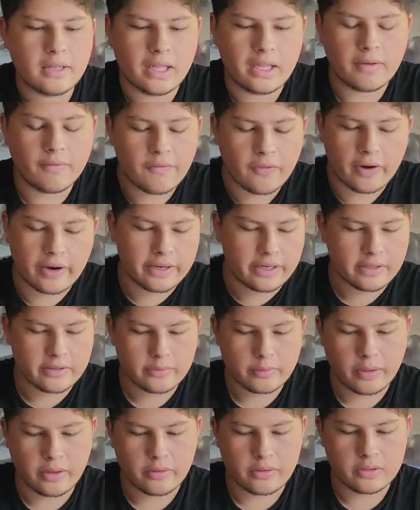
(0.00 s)
And Friday
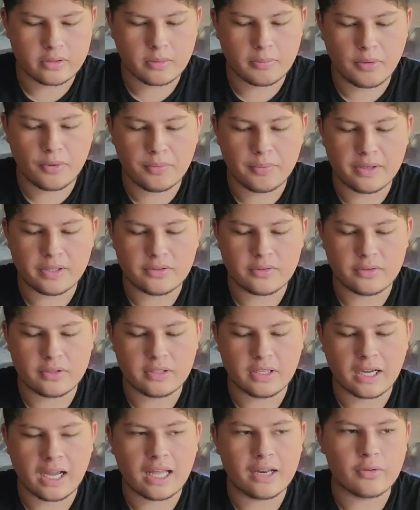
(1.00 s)
as well, because they're both
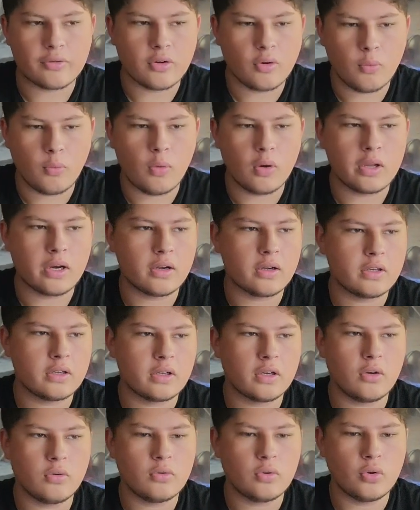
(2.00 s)
mysteries. Like, I don't know what I'm
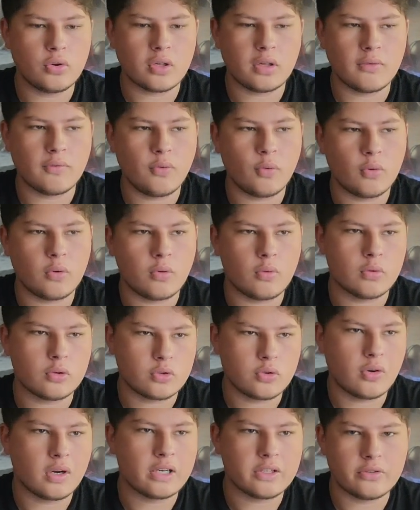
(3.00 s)
going to go looking for or
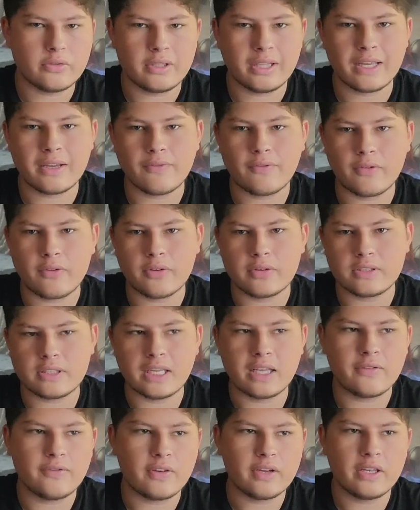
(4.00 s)
try to get for
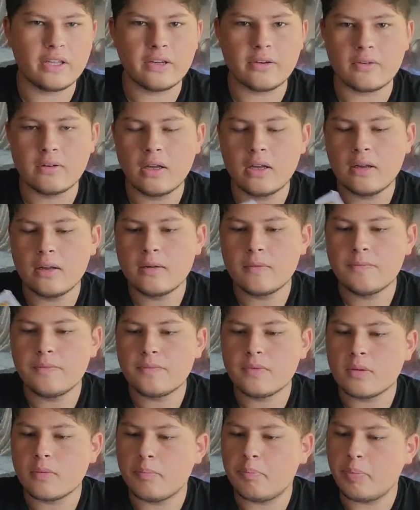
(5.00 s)
said video.
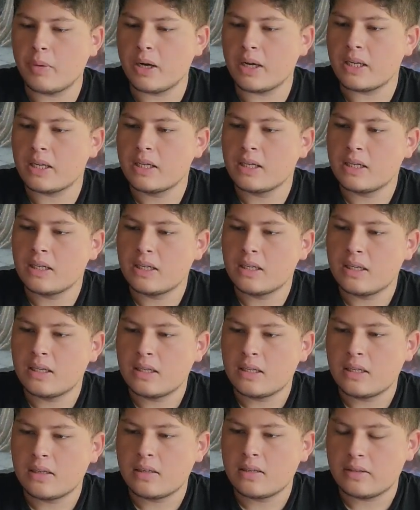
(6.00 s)
But
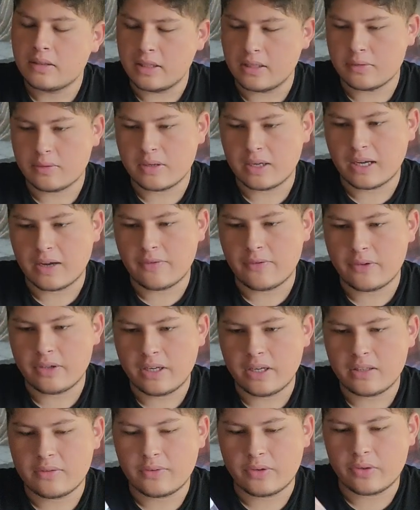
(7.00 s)
that's what I got for
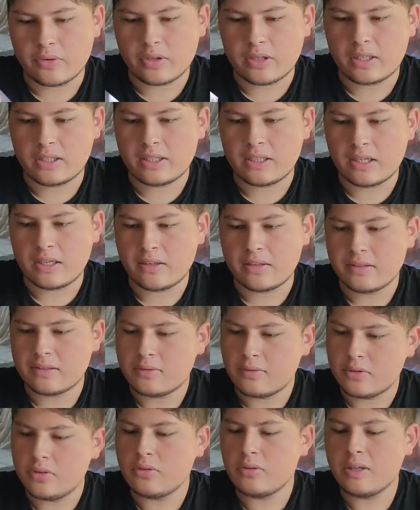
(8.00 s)
today's video, because I decided, I was
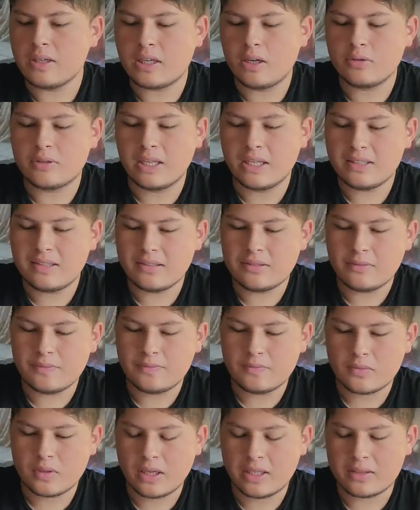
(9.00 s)
like, well, you know what, Kotetsu,
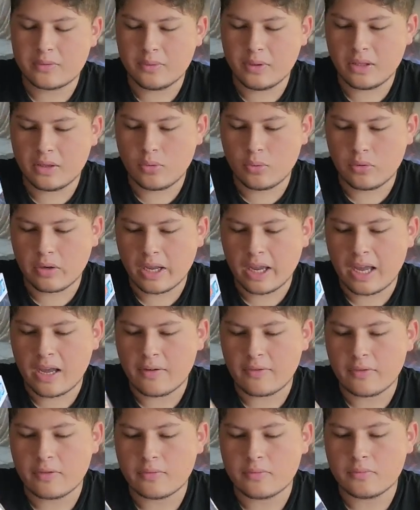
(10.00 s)
it's really cool to
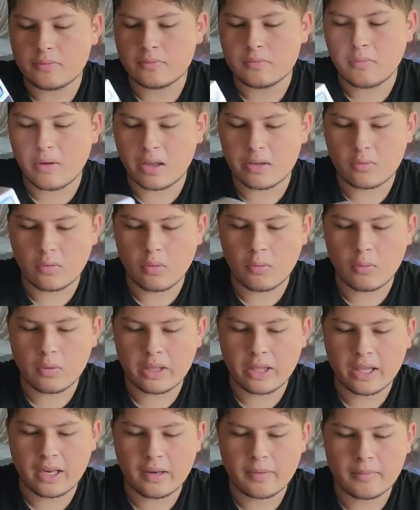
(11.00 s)
have. Might as well
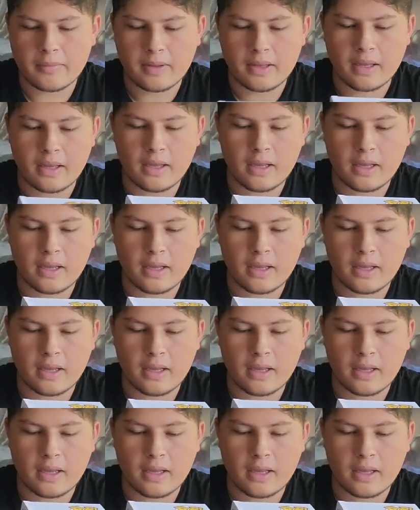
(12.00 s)
get him.